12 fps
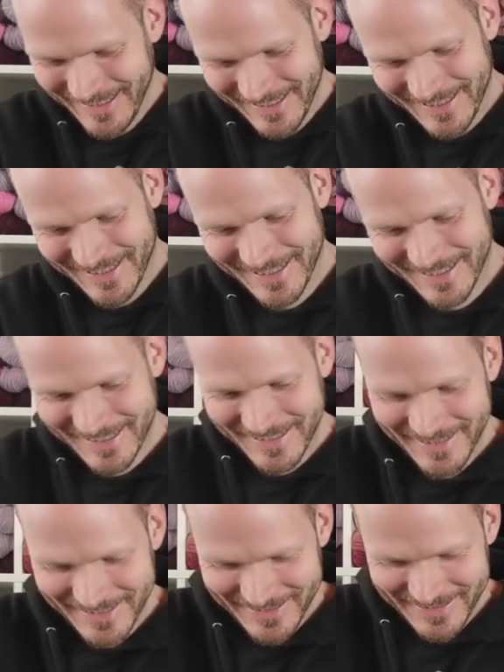
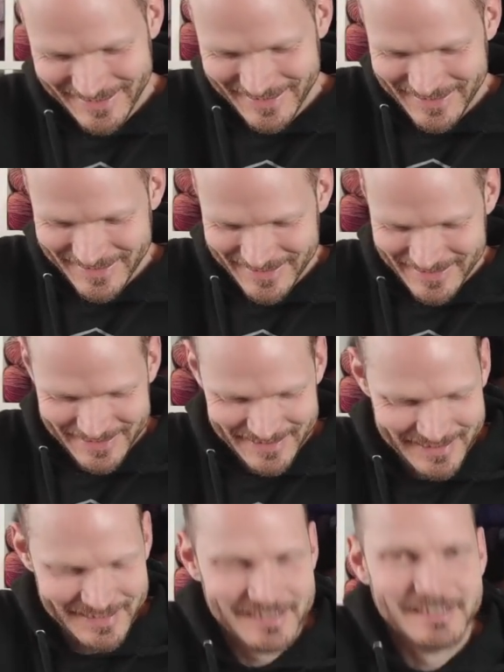
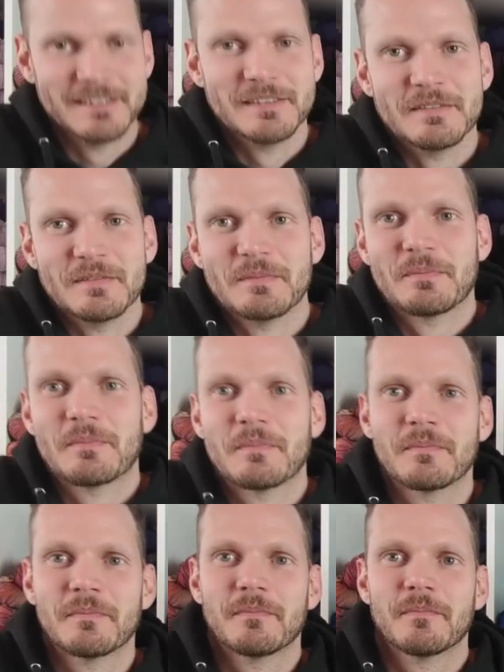
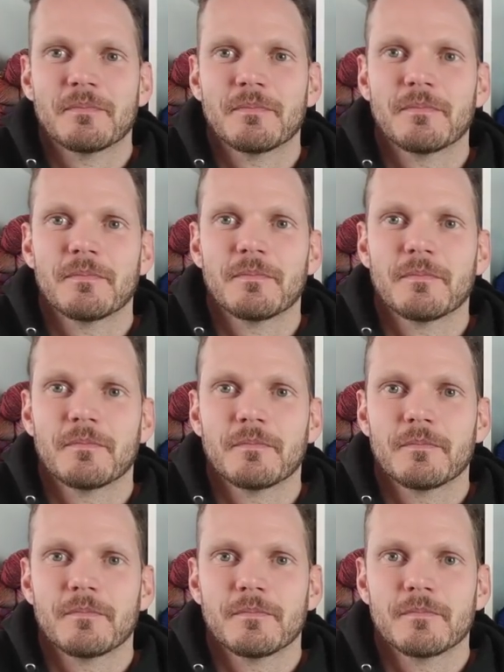
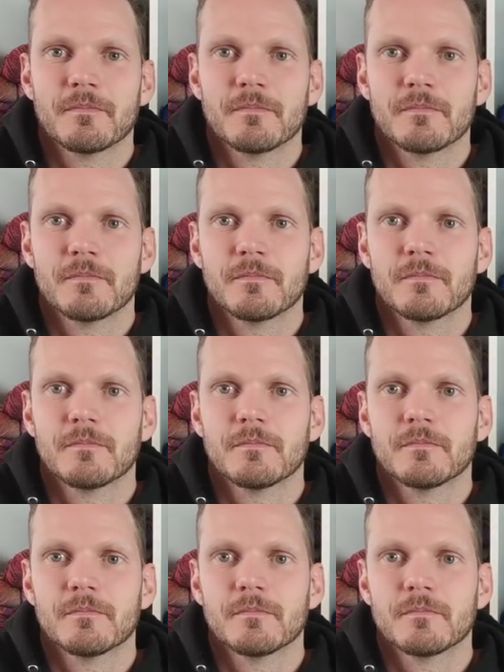
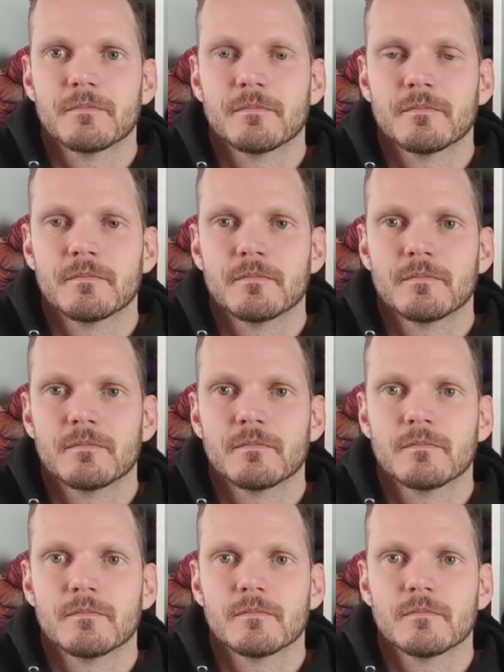
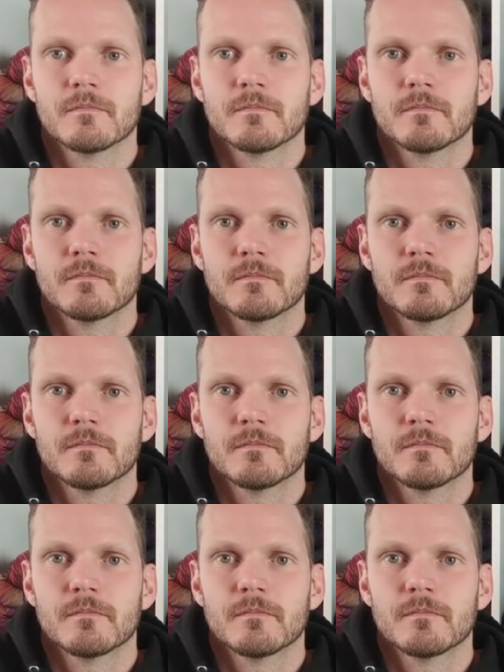This person isn't speaking.